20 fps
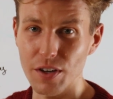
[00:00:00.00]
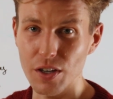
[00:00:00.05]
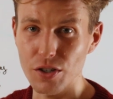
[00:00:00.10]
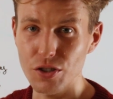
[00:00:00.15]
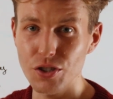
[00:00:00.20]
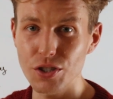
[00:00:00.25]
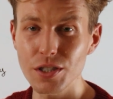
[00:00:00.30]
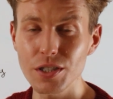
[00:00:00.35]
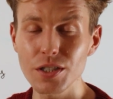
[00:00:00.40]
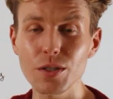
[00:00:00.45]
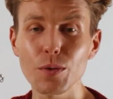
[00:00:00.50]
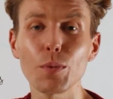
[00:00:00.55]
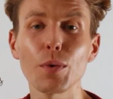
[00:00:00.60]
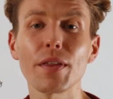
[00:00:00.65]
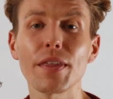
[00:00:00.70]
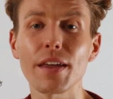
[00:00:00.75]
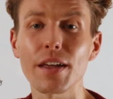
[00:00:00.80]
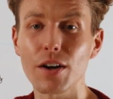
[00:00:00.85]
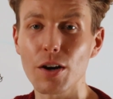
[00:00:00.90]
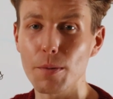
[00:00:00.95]
functions
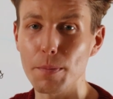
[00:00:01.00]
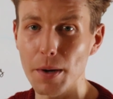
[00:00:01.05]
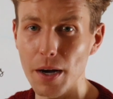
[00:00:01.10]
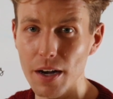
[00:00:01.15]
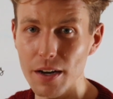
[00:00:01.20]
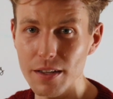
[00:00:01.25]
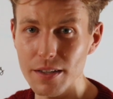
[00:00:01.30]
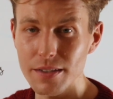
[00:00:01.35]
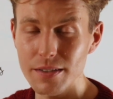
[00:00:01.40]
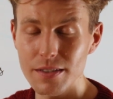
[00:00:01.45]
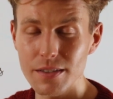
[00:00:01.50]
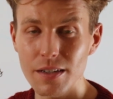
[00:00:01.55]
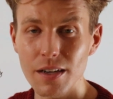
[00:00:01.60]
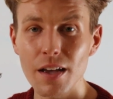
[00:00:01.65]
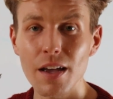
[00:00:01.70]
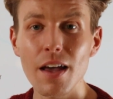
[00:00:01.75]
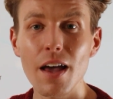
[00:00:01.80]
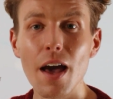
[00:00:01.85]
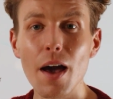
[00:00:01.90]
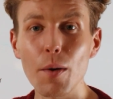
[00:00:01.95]
within our bodies,
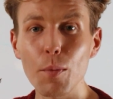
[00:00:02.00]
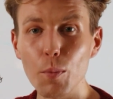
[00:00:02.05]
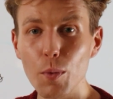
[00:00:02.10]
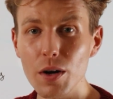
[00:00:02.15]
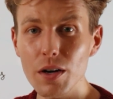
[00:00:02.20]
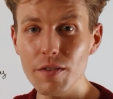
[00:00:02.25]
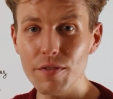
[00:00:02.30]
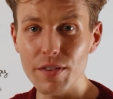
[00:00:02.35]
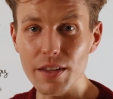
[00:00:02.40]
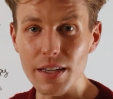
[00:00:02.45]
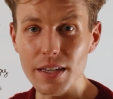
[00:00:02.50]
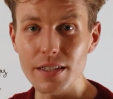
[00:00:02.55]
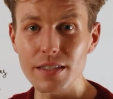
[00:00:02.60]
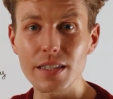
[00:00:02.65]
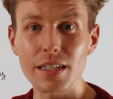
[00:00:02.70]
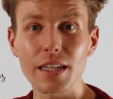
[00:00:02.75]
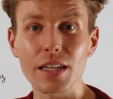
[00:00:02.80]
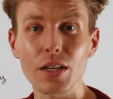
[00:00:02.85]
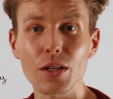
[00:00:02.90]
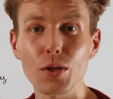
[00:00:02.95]
and one of these
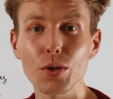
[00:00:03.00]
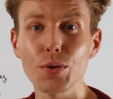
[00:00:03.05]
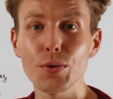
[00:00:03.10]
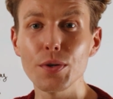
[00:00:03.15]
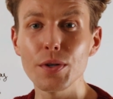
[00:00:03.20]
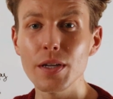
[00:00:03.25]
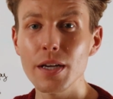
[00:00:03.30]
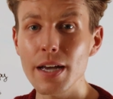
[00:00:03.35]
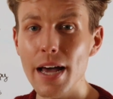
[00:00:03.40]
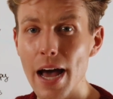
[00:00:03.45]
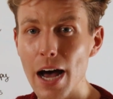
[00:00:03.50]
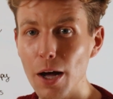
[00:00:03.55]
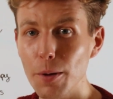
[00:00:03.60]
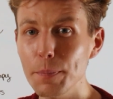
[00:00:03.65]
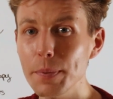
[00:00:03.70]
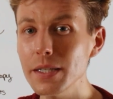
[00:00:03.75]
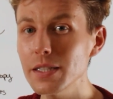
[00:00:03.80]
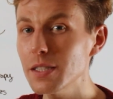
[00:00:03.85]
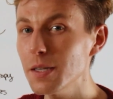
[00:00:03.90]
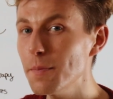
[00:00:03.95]
include
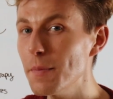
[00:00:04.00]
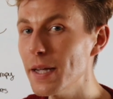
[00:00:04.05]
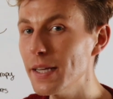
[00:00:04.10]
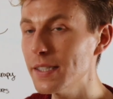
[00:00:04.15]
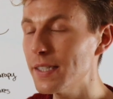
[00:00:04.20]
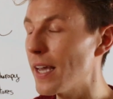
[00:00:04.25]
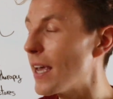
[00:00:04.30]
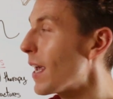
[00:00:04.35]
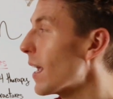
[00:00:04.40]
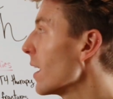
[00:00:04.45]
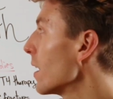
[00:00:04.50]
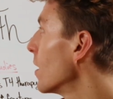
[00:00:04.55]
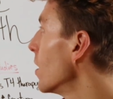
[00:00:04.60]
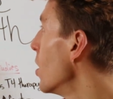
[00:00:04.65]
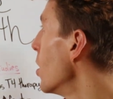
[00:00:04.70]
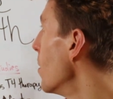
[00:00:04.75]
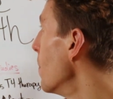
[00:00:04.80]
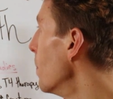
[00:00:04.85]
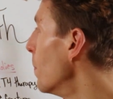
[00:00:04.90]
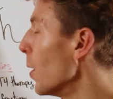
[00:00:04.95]
helping to maintain
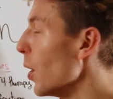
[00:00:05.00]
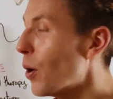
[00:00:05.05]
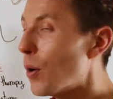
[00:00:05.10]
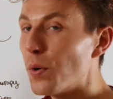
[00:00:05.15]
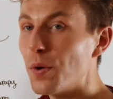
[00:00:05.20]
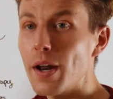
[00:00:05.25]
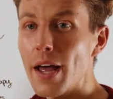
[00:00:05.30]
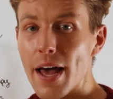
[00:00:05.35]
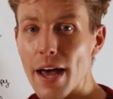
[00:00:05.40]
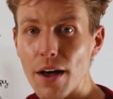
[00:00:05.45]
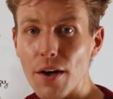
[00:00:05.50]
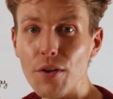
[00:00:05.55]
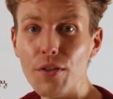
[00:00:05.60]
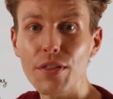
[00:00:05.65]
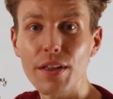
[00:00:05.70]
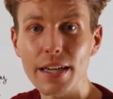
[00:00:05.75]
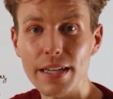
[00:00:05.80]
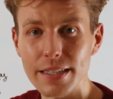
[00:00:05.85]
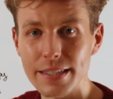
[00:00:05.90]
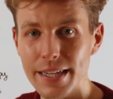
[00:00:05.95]
bone health
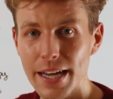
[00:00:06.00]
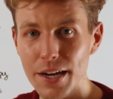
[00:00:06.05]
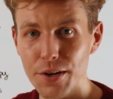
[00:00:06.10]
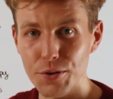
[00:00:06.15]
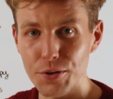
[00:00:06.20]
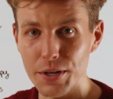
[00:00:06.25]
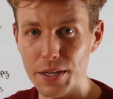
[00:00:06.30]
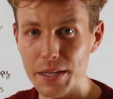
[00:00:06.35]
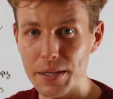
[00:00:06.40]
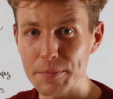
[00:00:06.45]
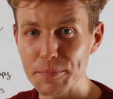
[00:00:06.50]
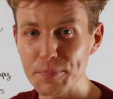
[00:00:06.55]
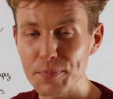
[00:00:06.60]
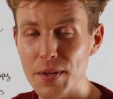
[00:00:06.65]
integrity.